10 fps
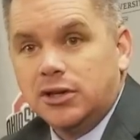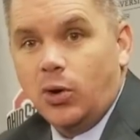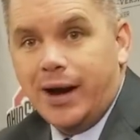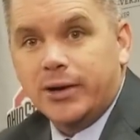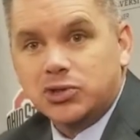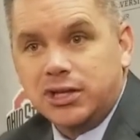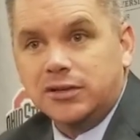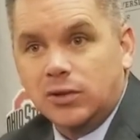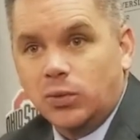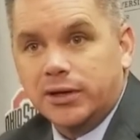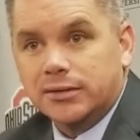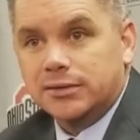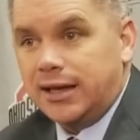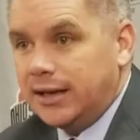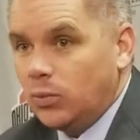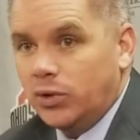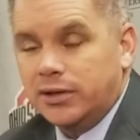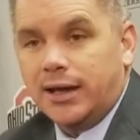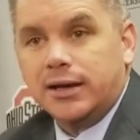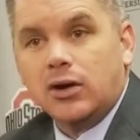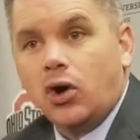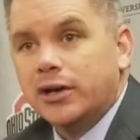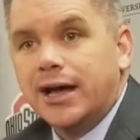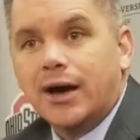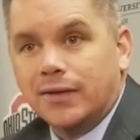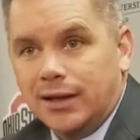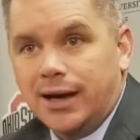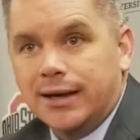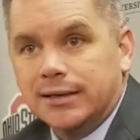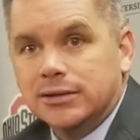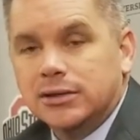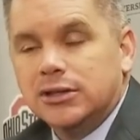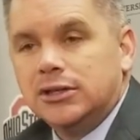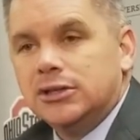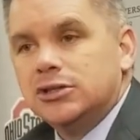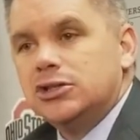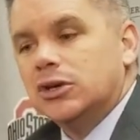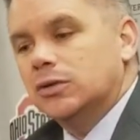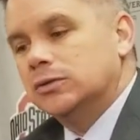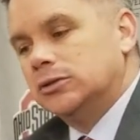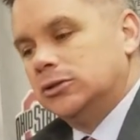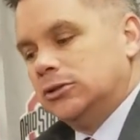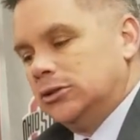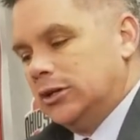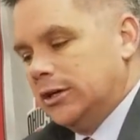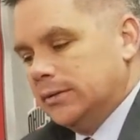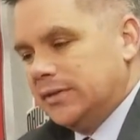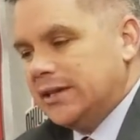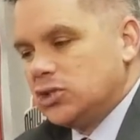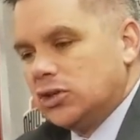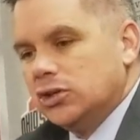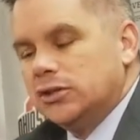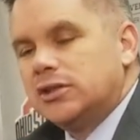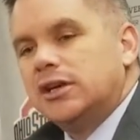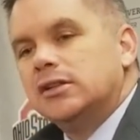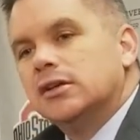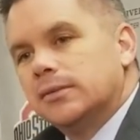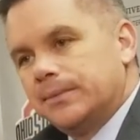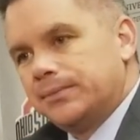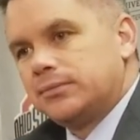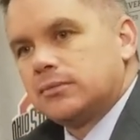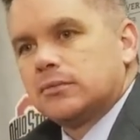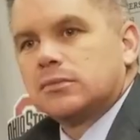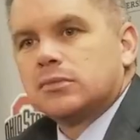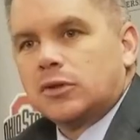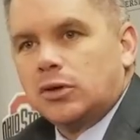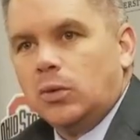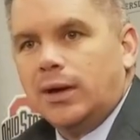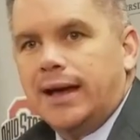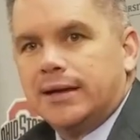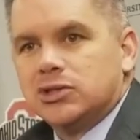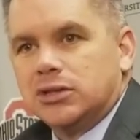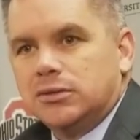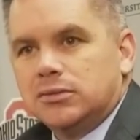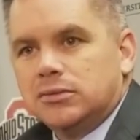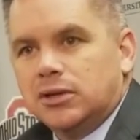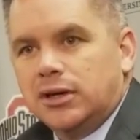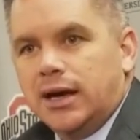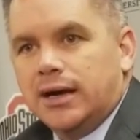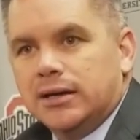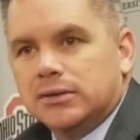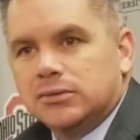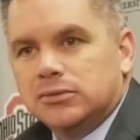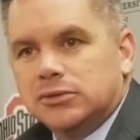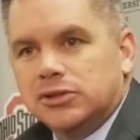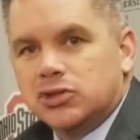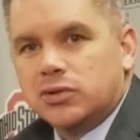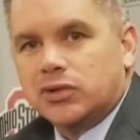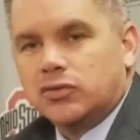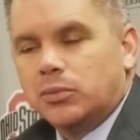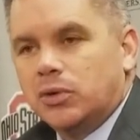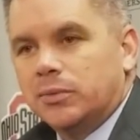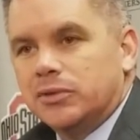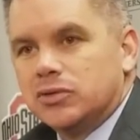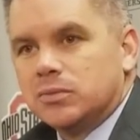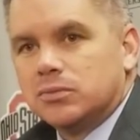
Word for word: Ohio State to win. Cam wait like on down the line. So uh, that's a good thing to relax a, a guy in stressful moments.